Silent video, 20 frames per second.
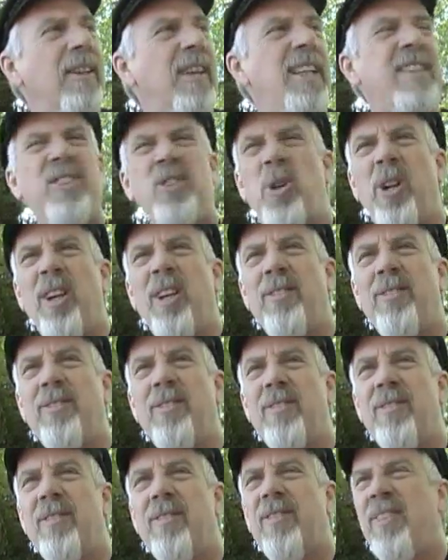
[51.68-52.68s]
That's sort of
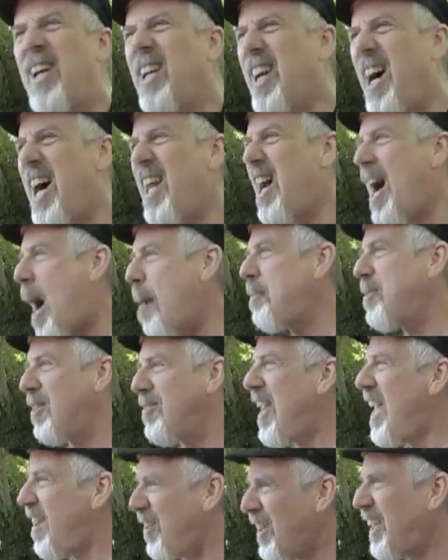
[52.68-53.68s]
the kind of opposite
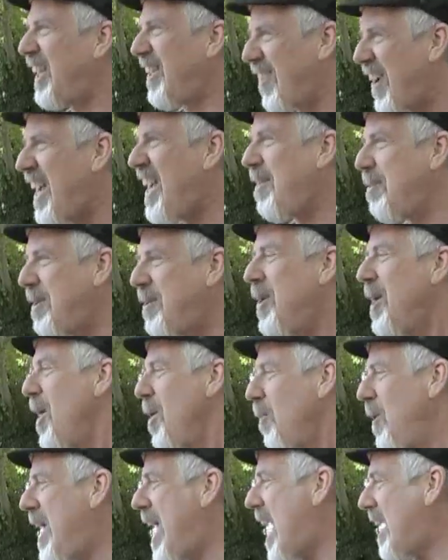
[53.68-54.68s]
of anarchy, right? I mean,
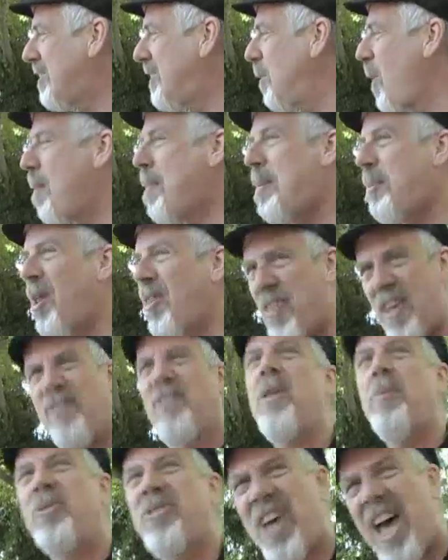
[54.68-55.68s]
we actually want people to think
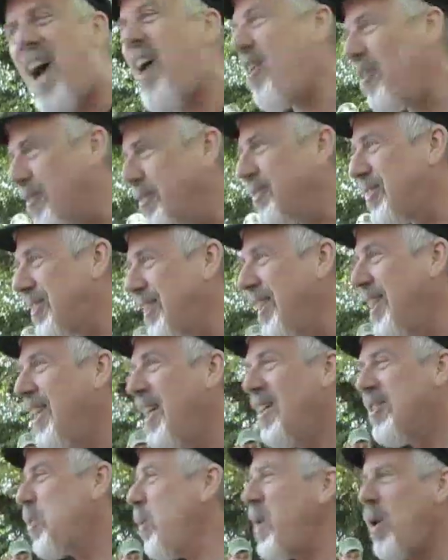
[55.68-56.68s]
for themselves.
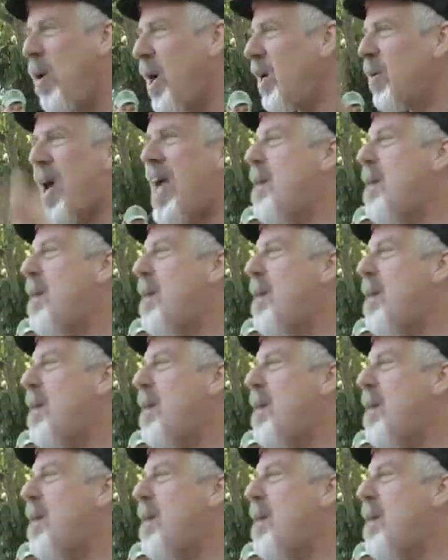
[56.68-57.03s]
So we don't want to